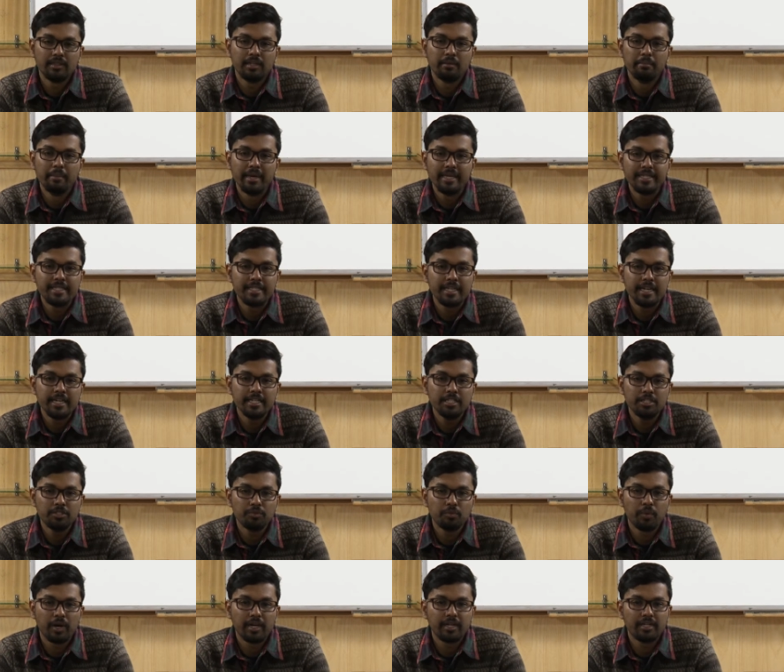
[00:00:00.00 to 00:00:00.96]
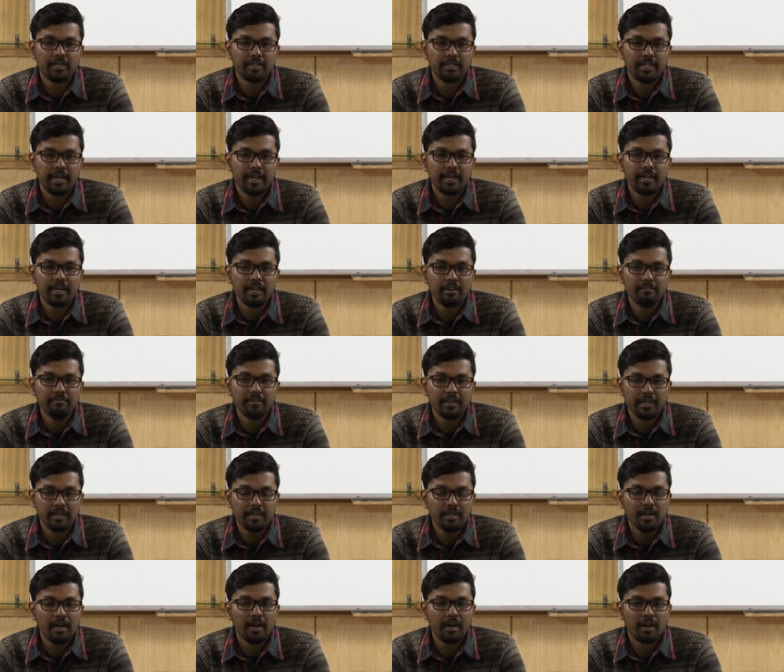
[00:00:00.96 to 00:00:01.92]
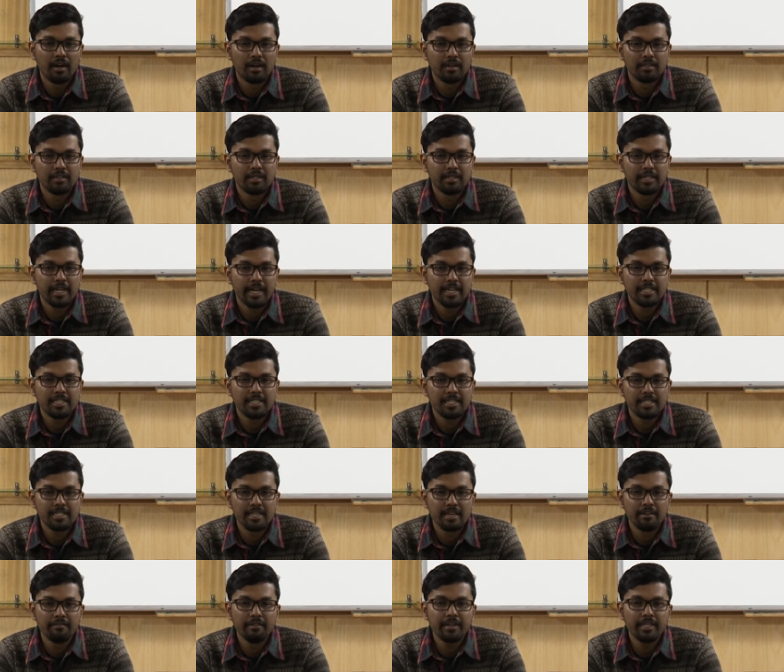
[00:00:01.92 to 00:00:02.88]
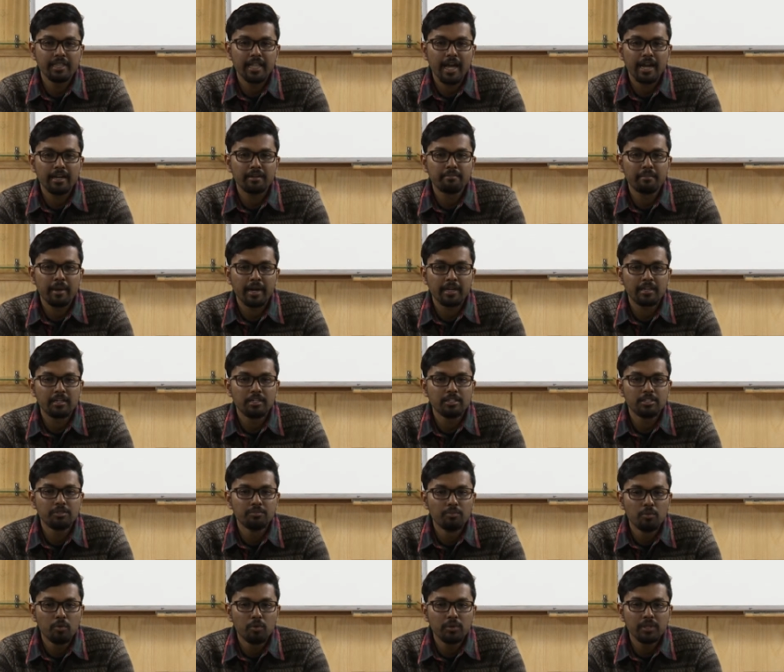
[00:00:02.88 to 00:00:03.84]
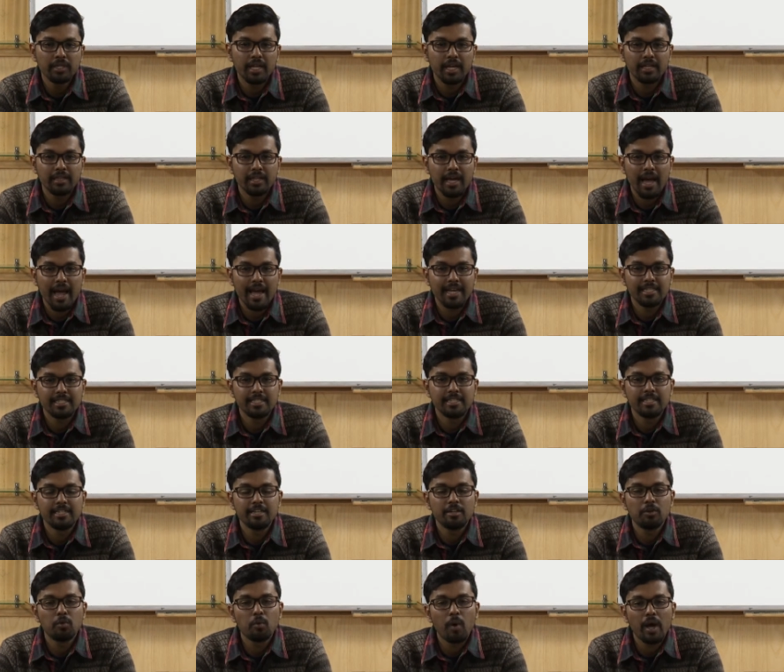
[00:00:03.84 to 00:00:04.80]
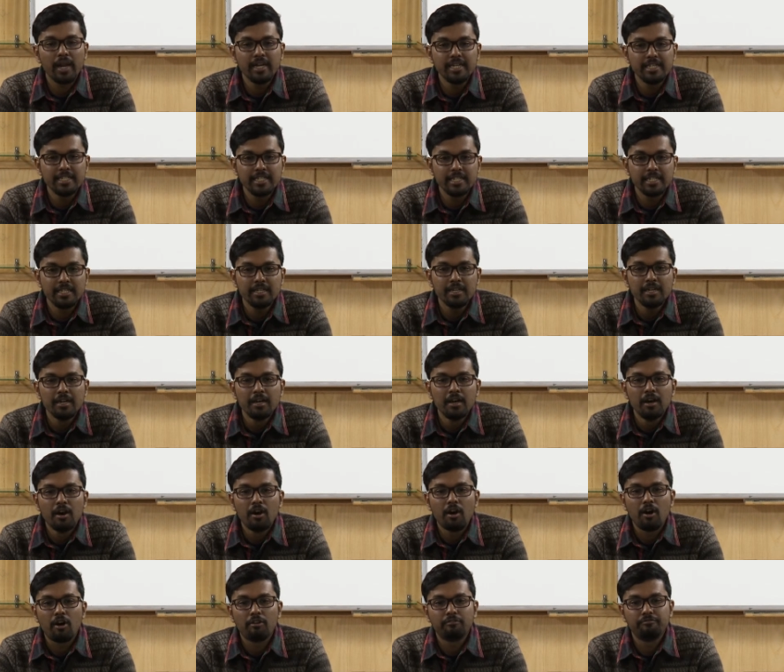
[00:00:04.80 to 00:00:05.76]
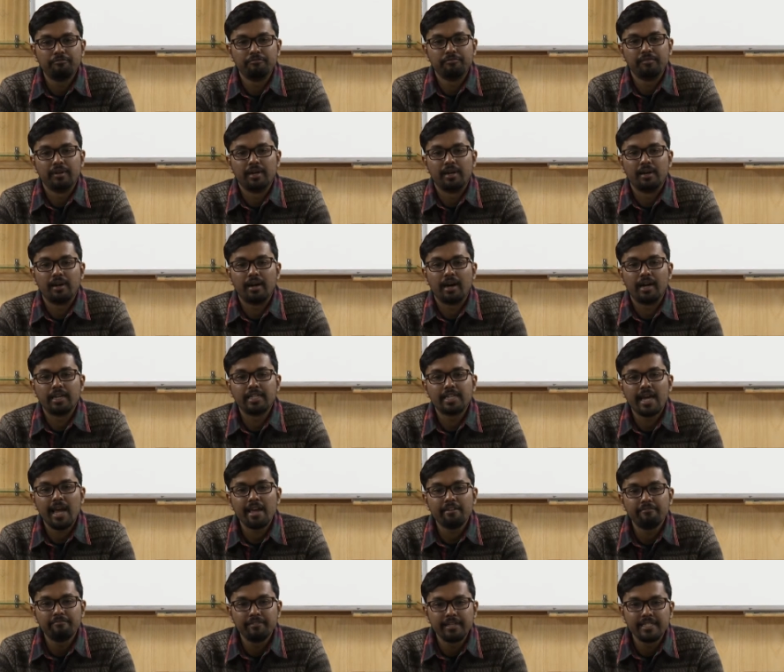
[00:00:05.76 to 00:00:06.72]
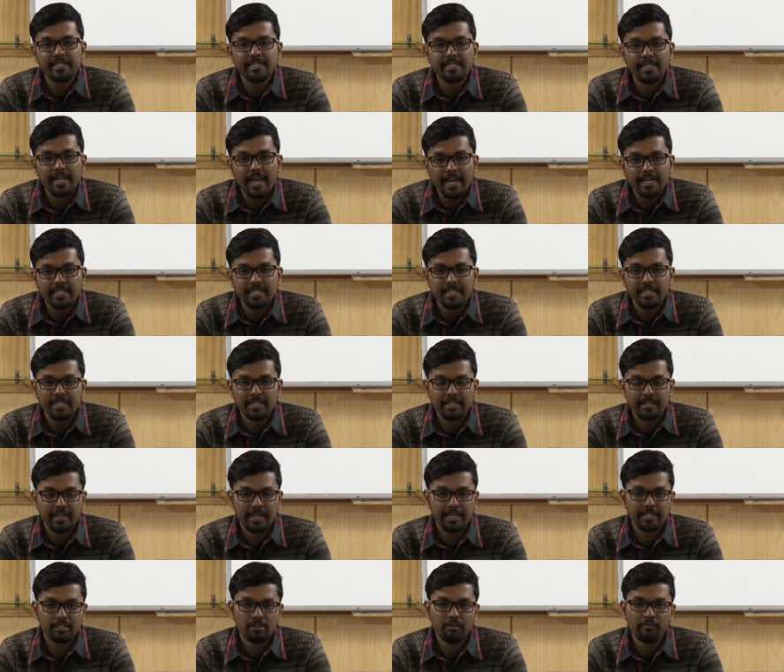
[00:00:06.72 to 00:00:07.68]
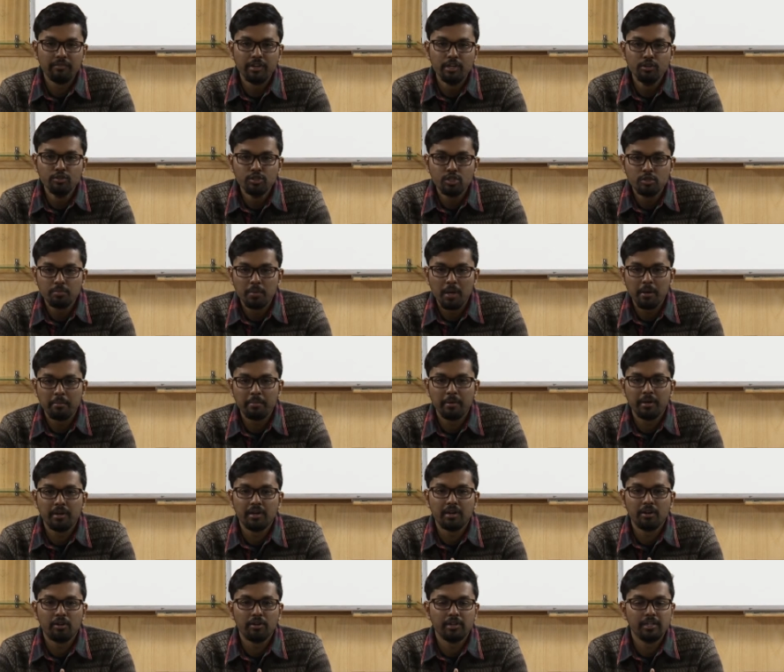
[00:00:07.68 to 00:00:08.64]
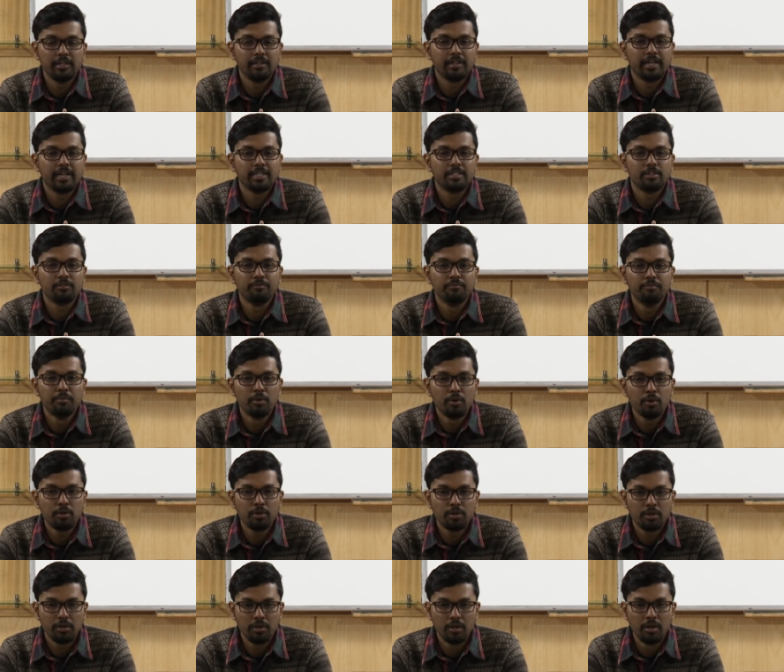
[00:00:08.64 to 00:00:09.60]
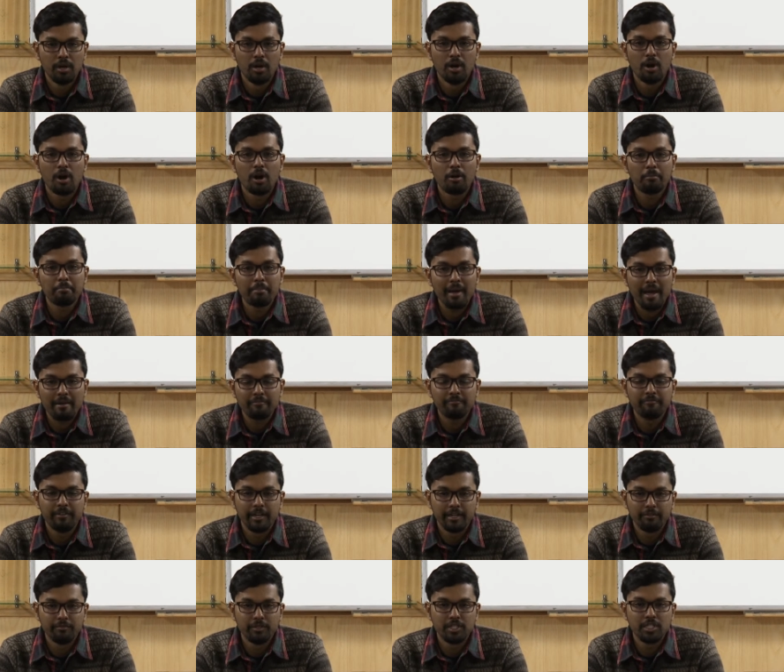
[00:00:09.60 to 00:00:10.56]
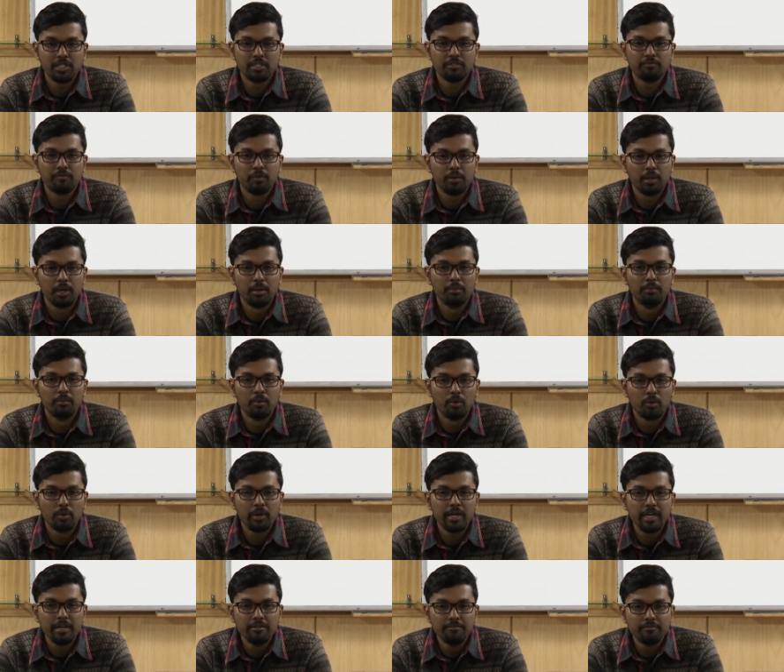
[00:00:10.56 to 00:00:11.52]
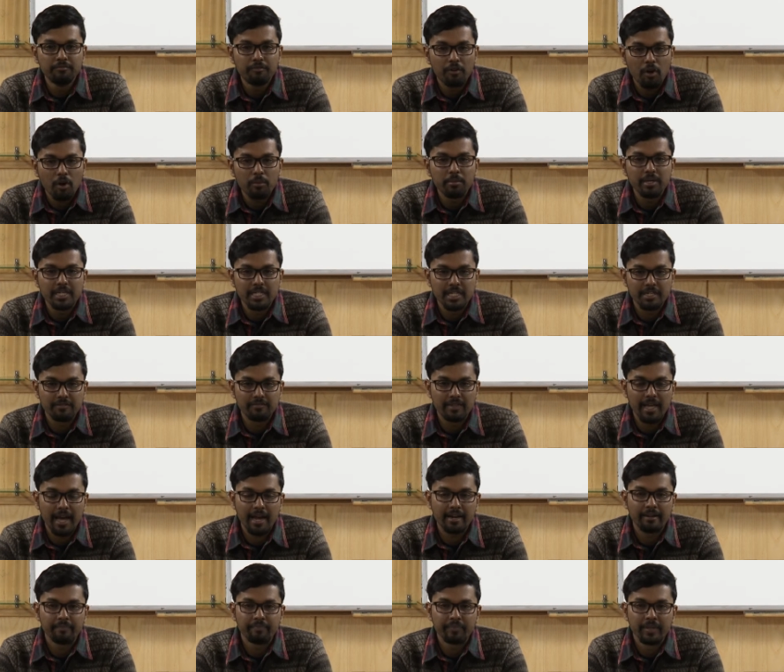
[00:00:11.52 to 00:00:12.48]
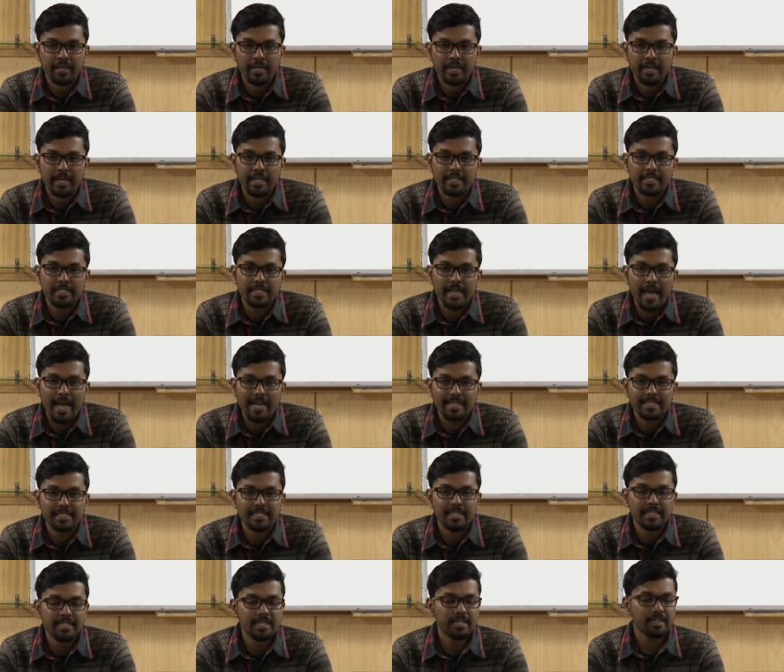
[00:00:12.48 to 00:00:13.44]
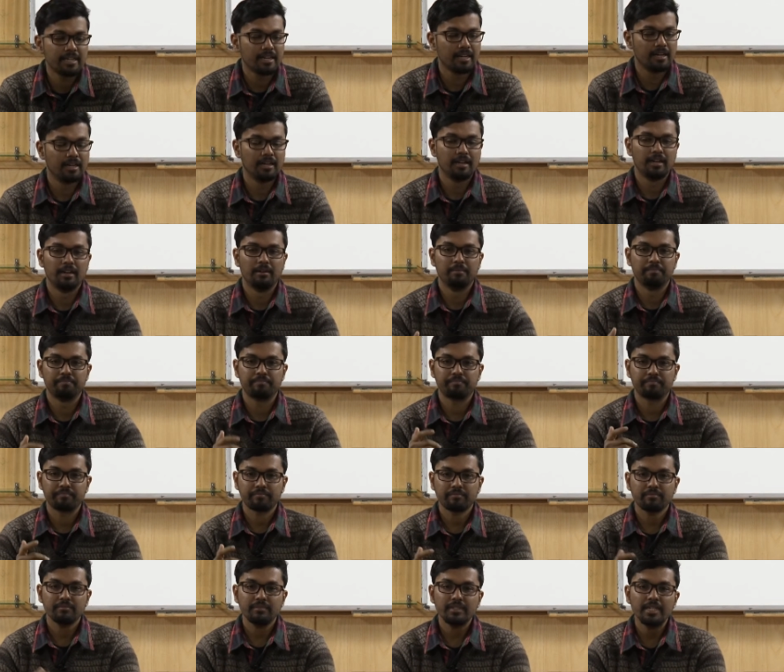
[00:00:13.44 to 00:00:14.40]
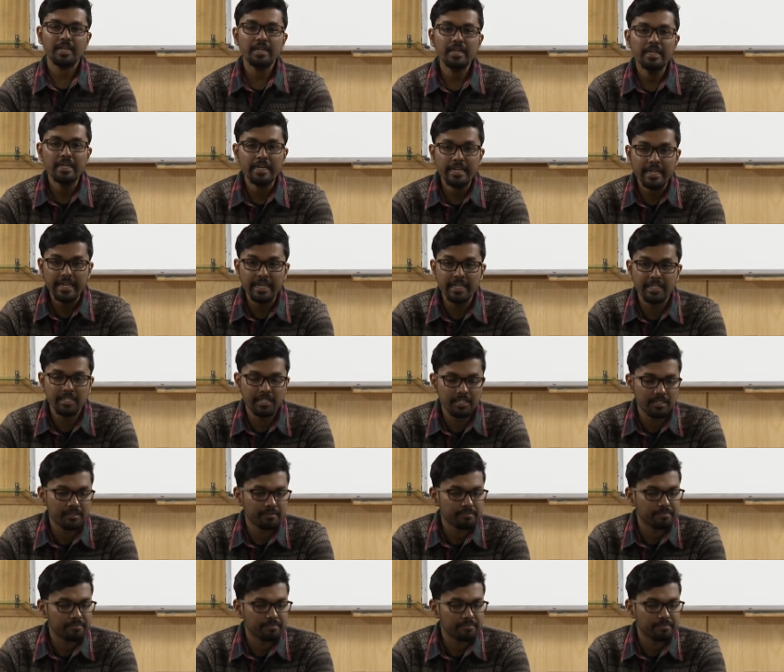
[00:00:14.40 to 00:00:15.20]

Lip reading: the message what they are giving, the text is giving, that matters more than the aesthetic quality of a typeface selected in case of newspaper or in case of book or pamphlet, which is more informative than its aesthetic need.